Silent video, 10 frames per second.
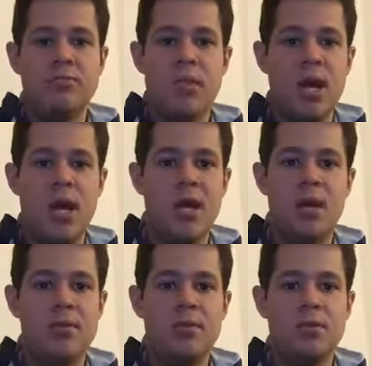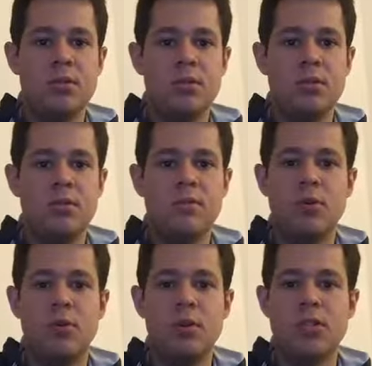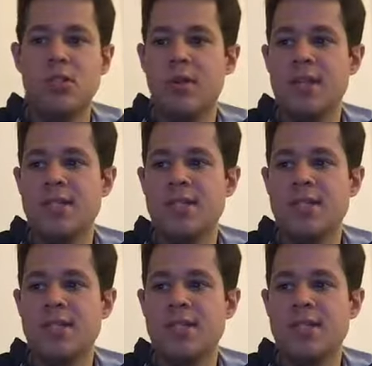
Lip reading: and of course the Red